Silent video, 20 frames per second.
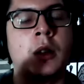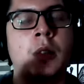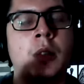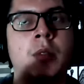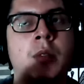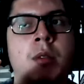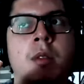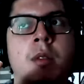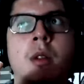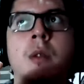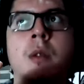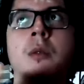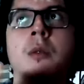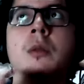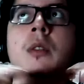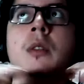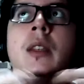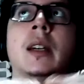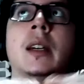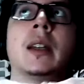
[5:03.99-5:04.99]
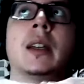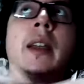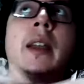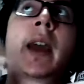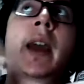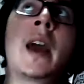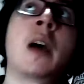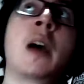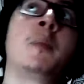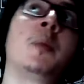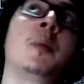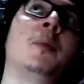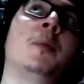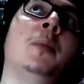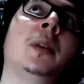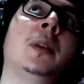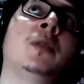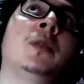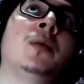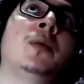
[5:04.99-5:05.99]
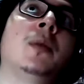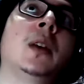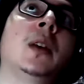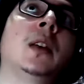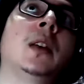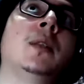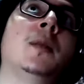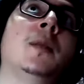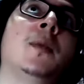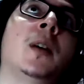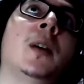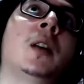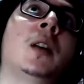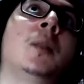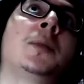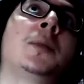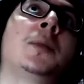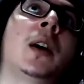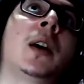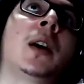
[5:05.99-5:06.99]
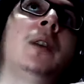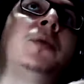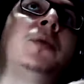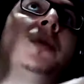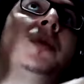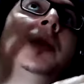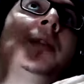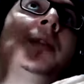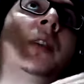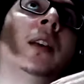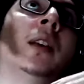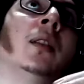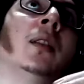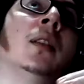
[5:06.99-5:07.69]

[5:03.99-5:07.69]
So the gap between developed countries and